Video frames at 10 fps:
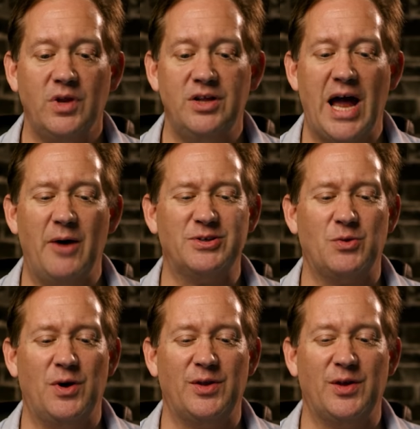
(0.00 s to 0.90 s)
And that
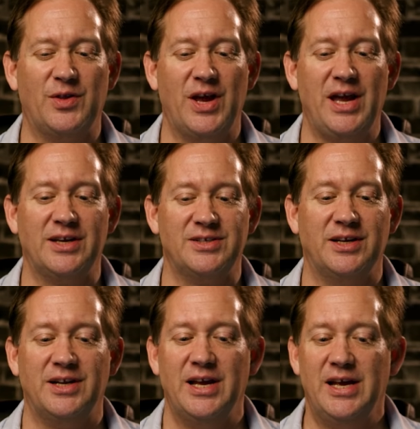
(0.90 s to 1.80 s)
was one of the things.
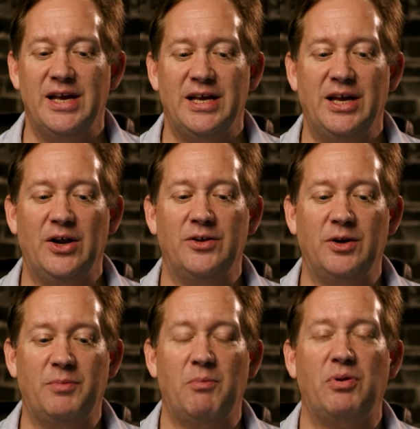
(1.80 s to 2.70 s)
They'd, you know,
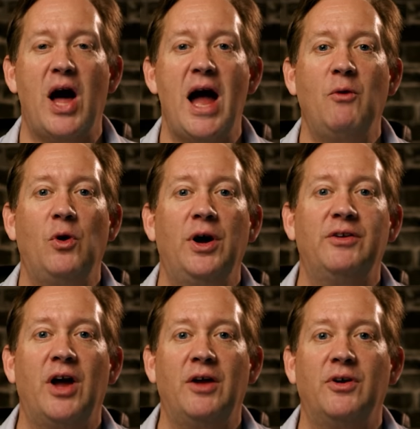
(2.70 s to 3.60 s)
there'd be
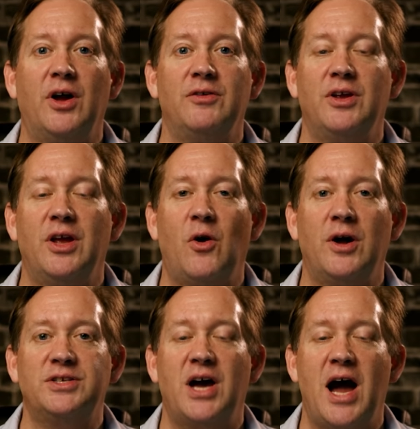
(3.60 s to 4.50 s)
plywood on, you know,
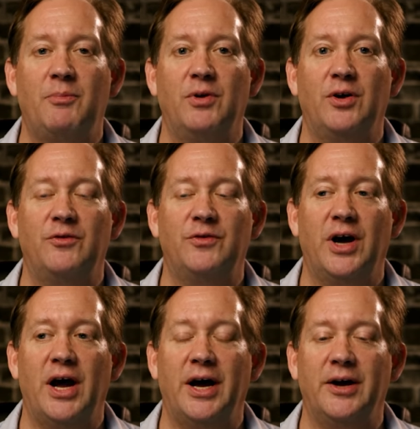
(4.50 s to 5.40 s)
on top of
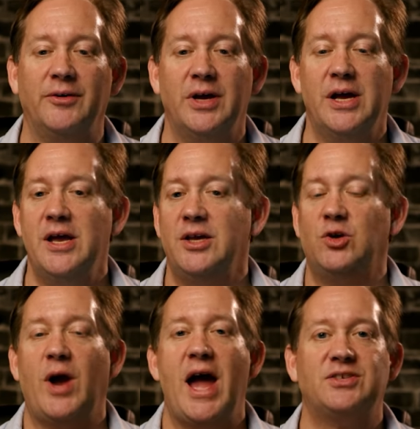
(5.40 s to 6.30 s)

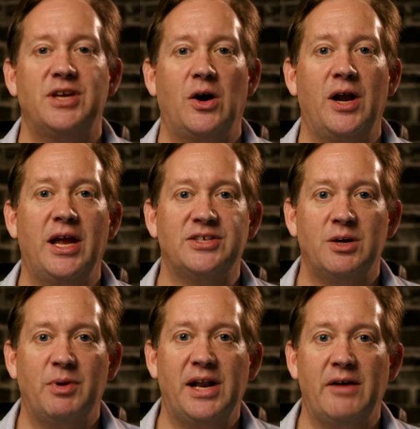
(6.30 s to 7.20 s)
grass area, and
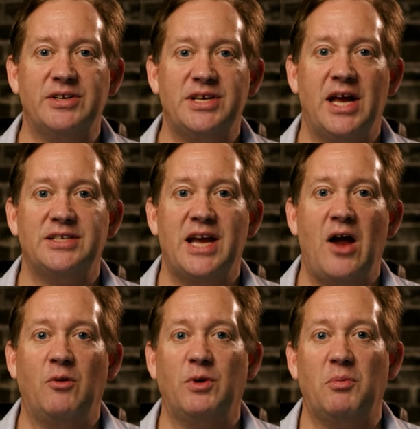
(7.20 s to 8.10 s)
somebody'd have a tent
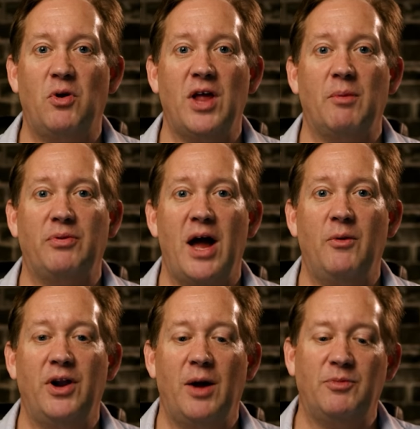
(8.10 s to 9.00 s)
down. And when they pull that
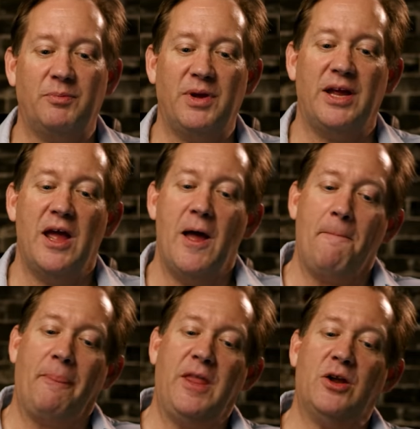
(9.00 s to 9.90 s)
plywood up, there'd be,
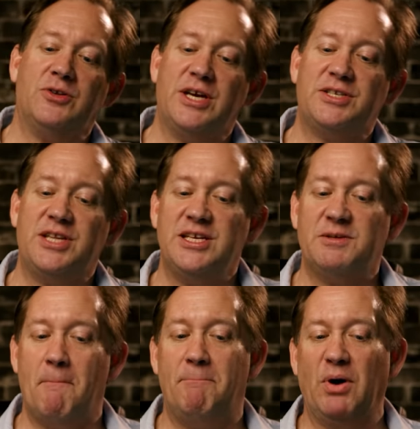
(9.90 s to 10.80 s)
you know, just
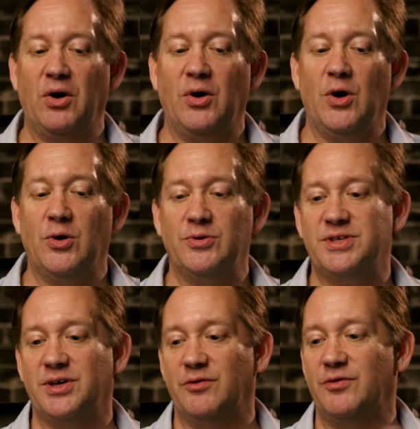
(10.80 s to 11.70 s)
these
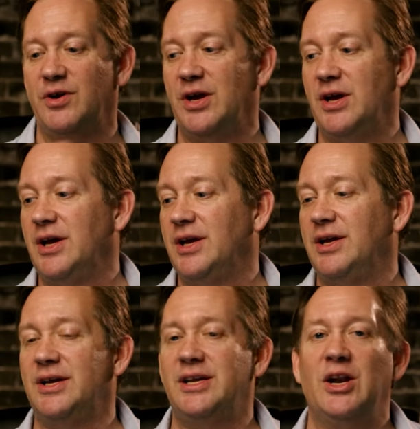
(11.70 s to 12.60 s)
burrows of,
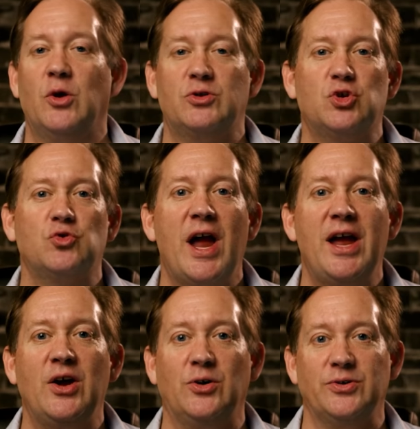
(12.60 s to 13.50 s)
you know,
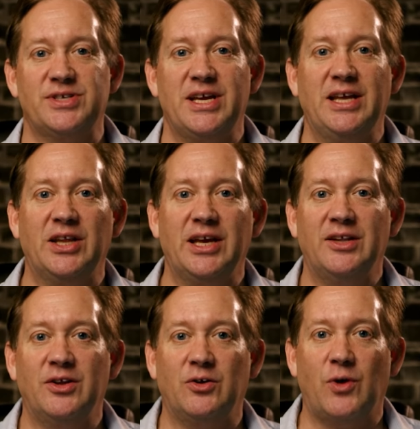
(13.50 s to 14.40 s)
trails in
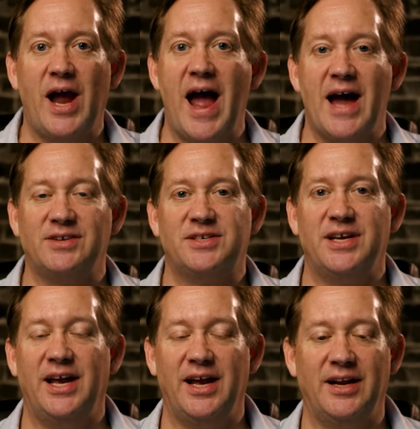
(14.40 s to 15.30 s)
the grass.
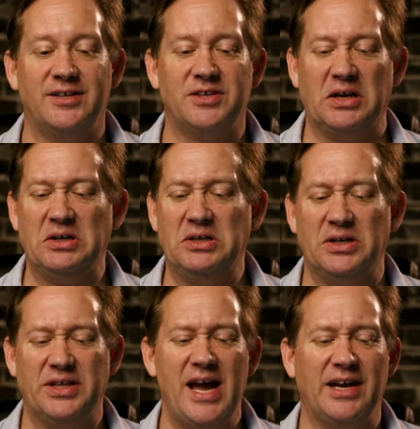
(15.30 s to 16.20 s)
And it's like,
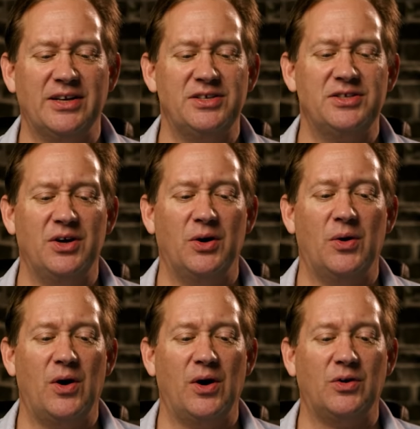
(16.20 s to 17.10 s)
oh, that is so
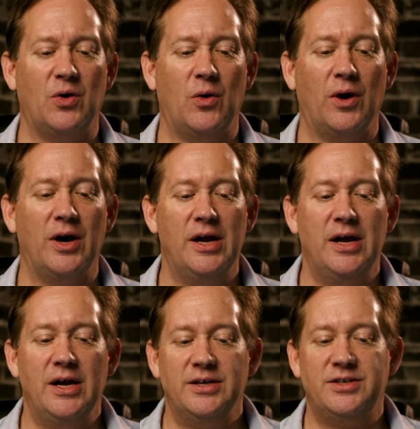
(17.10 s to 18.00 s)
hardcore.
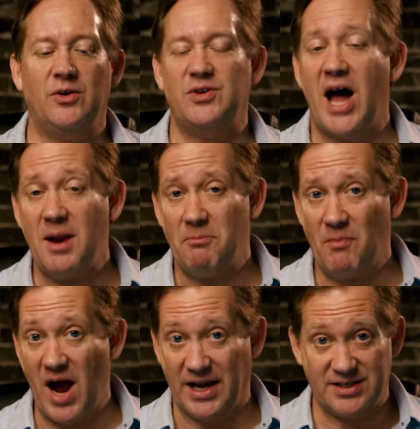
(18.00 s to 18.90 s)
So not
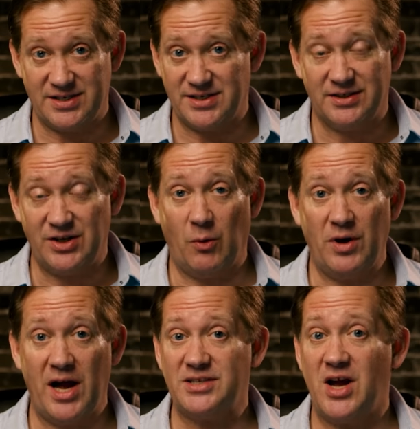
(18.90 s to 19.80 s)
mice. No,
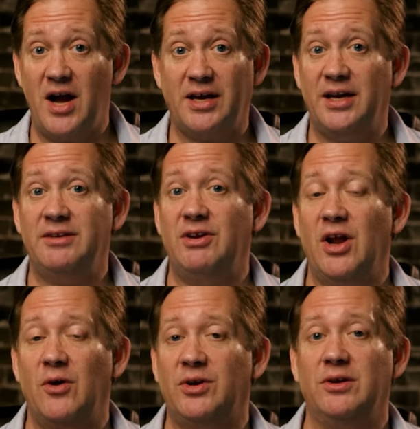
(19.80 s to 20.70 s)
we're not talking, you
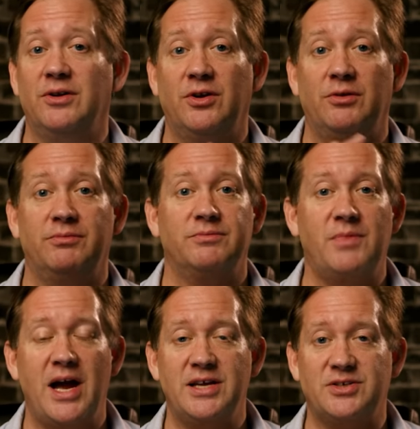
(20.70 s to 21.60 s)
know, cute little
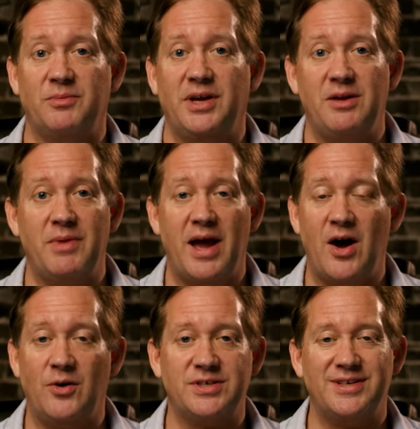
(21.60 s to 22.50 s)
mice or Mickey
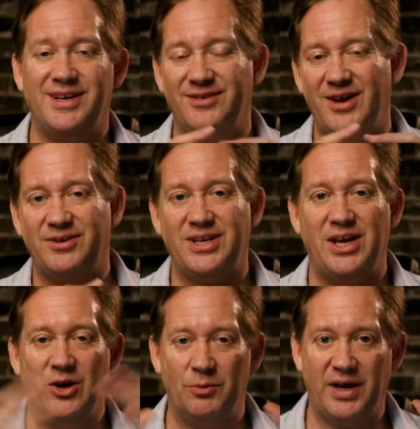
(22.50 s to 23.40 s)
Mouse. You know, they're
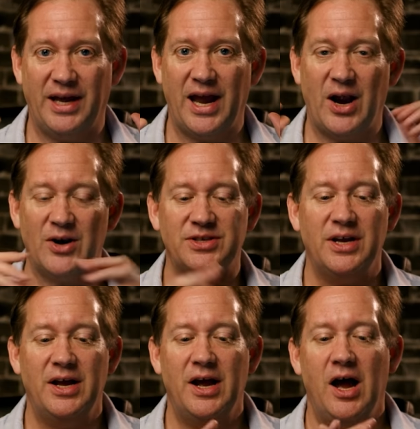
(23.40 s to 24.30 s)
cute, big ears.
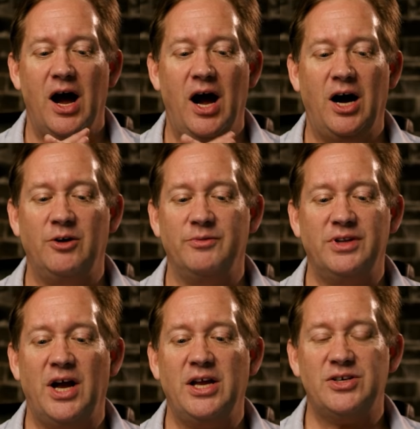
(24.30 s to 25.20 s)

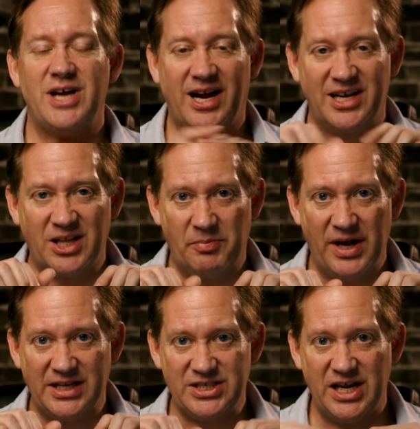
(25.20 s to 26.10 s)
Now you're talking the
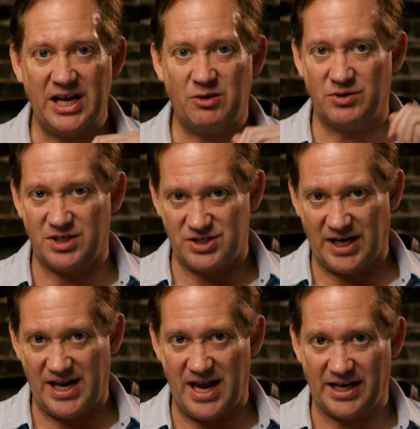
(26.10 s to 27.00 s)
big teeth with the
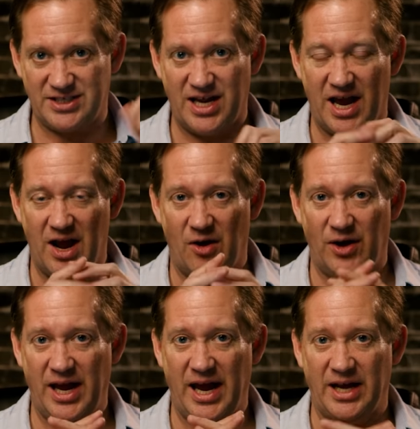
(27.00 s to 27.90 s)
gigantic
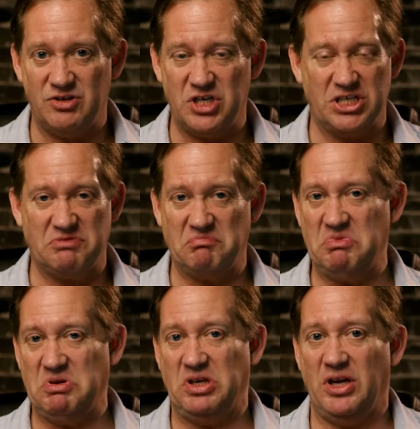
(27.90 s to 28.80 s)
tail and just,
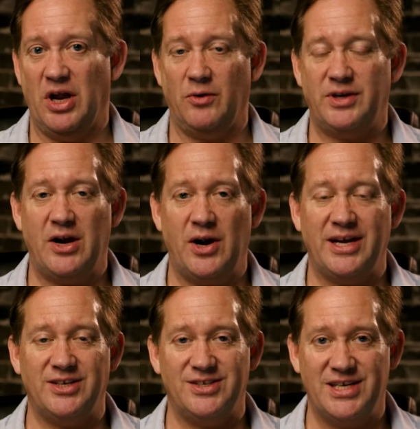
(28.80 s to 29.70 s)
you know,
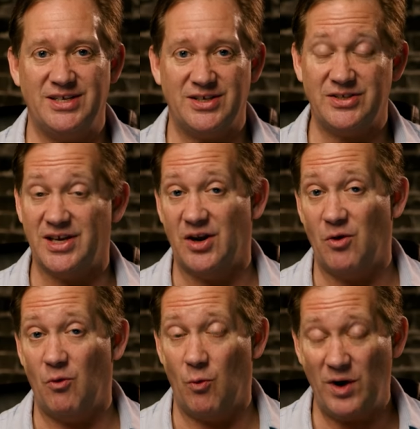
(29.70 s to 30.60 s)
carrying diseases
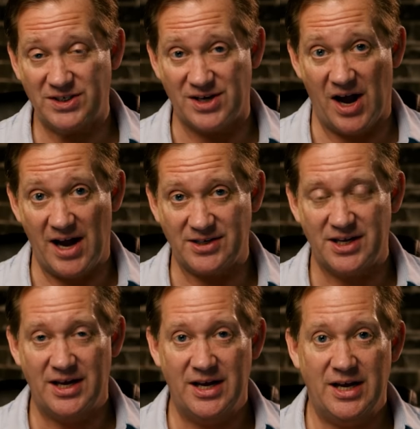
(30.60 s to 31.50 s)
and whatnot.
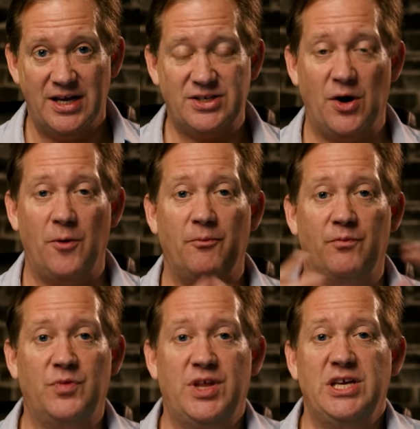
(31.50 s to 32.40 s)
So
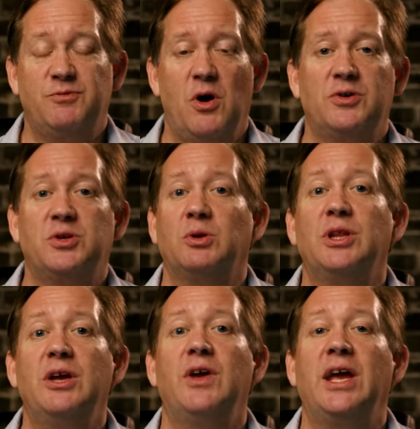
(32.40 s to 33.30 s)
these folks are
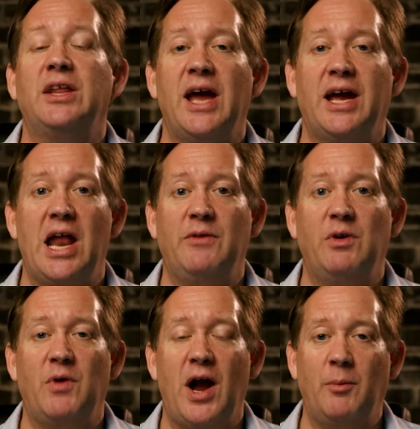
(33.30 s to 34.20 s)
living in that kind of
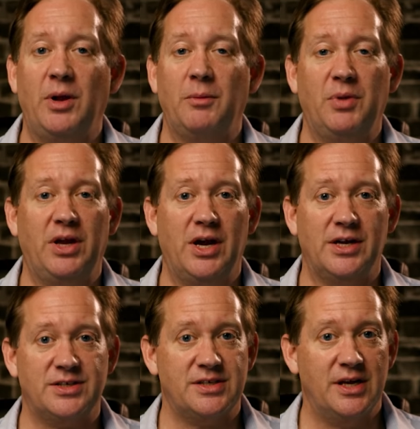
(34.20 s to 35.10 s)
environment
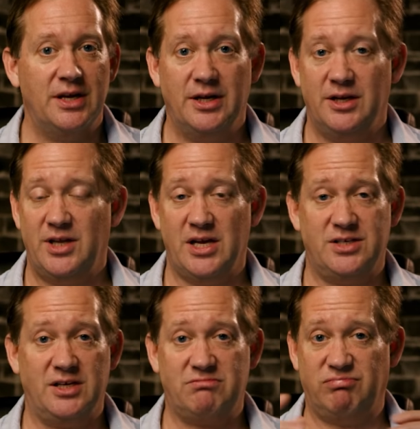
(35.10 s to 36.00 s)
because they
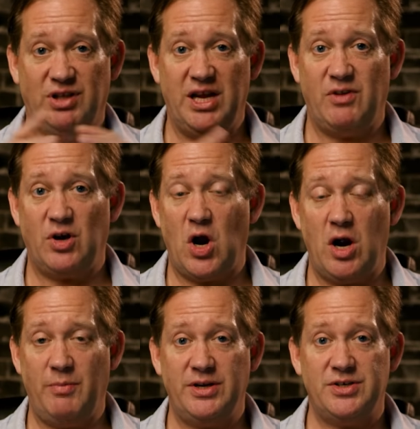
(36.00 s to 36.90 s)
just leave their
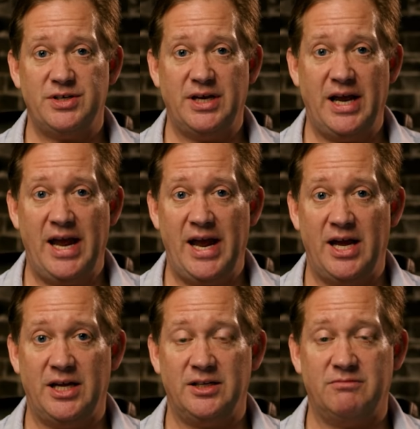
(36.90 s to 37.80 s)
garbage
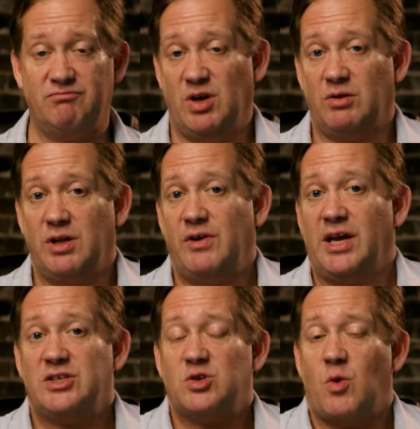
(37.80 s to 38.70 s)
and they're
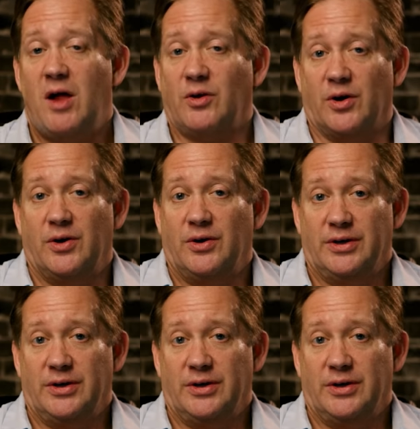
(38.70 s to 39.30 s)
living in squalor.